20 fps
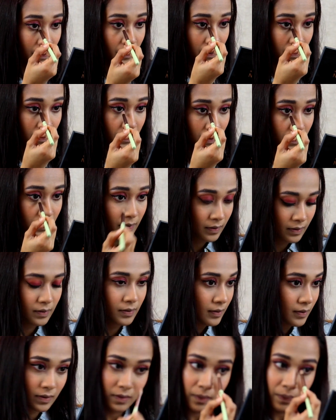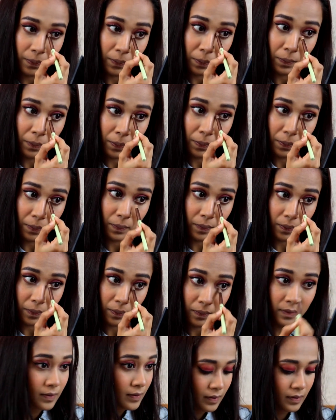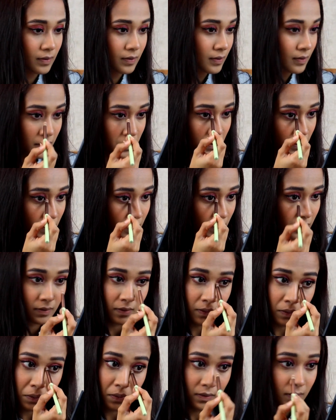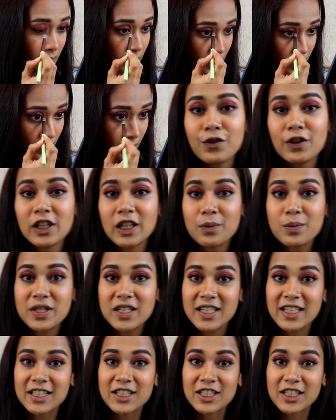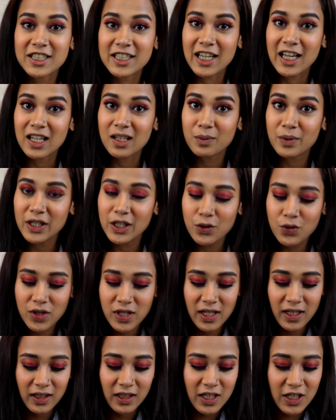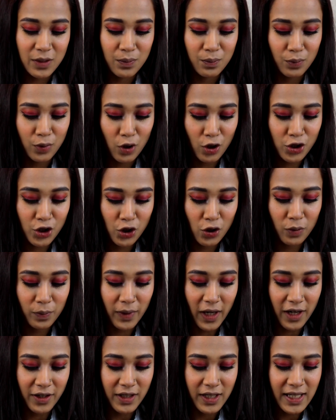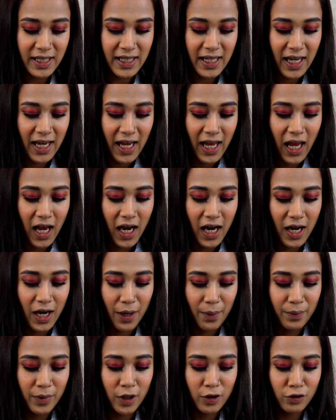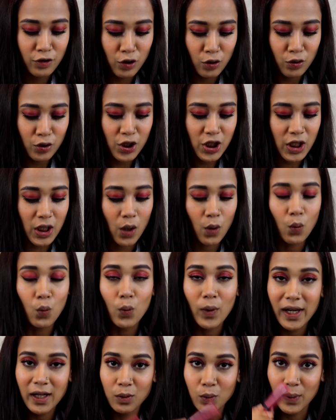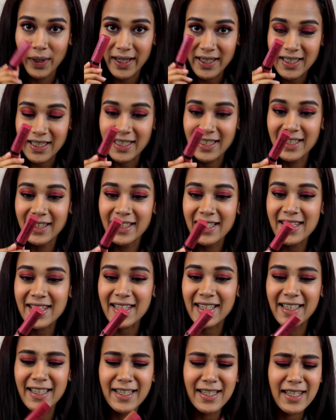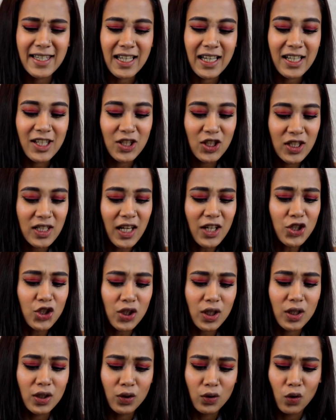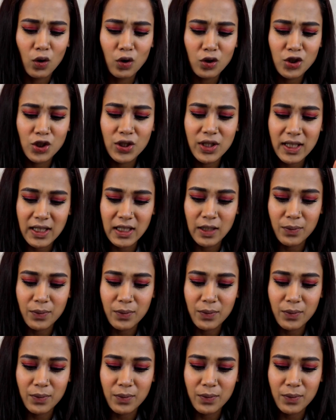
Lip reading: chance that you go overboard with this one. For lipstick today, I'll be using this Bourjois Paris Rouge Velvet. This is such a gorgeous